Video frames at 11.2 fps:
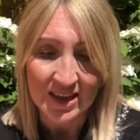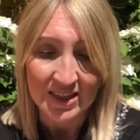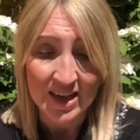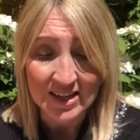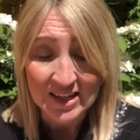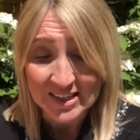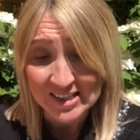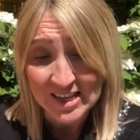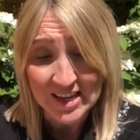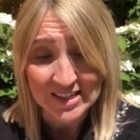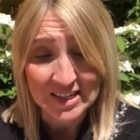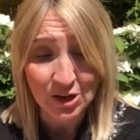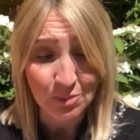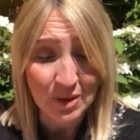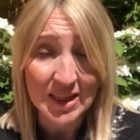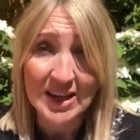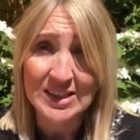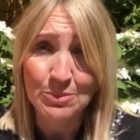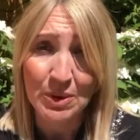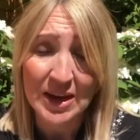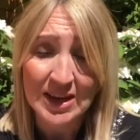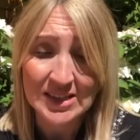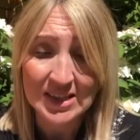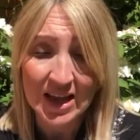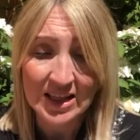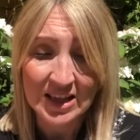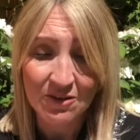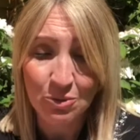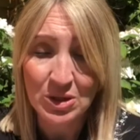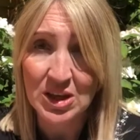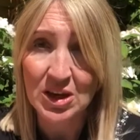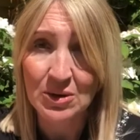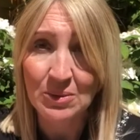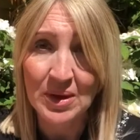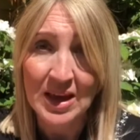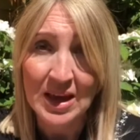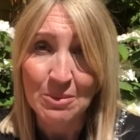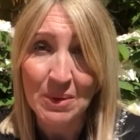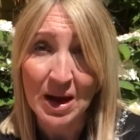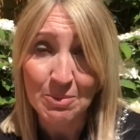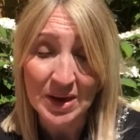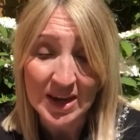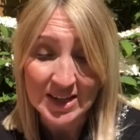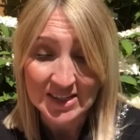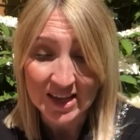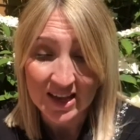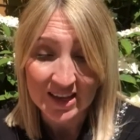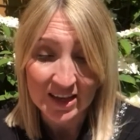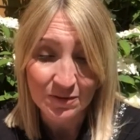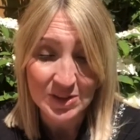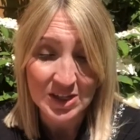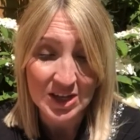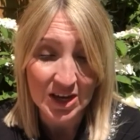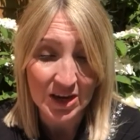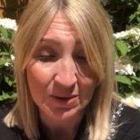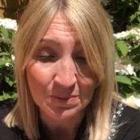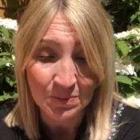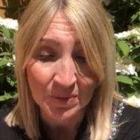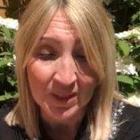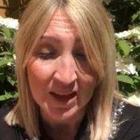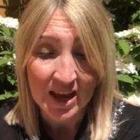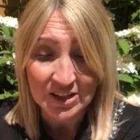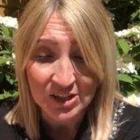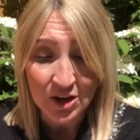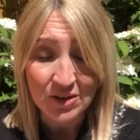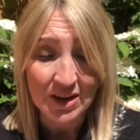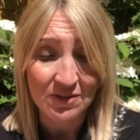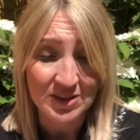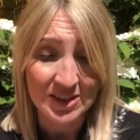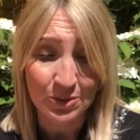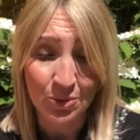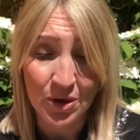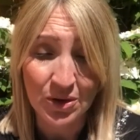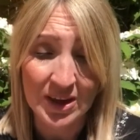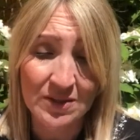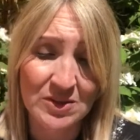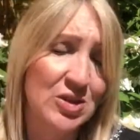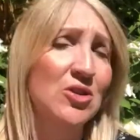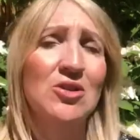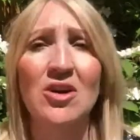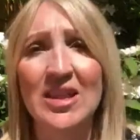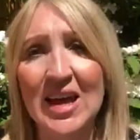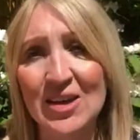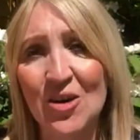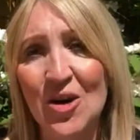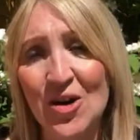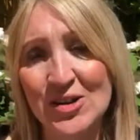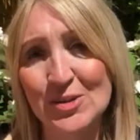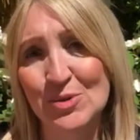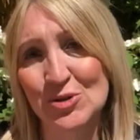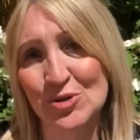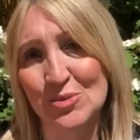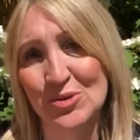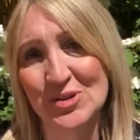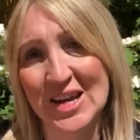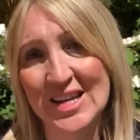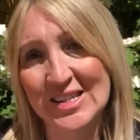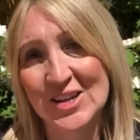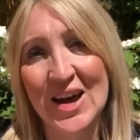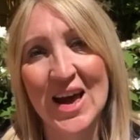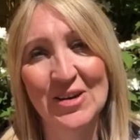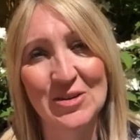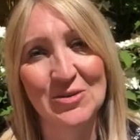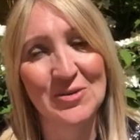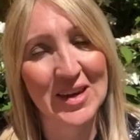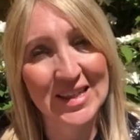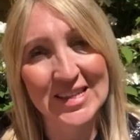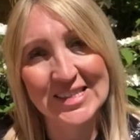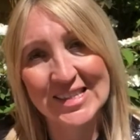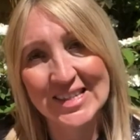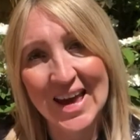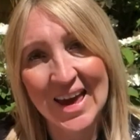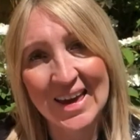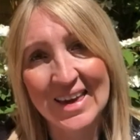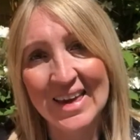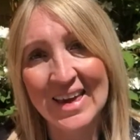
Then he said a little bit later, peace I leave with you, my peace I give to you. I don't give as the world gives. Do not let your hearts be troubled. I don't know how you're feeling today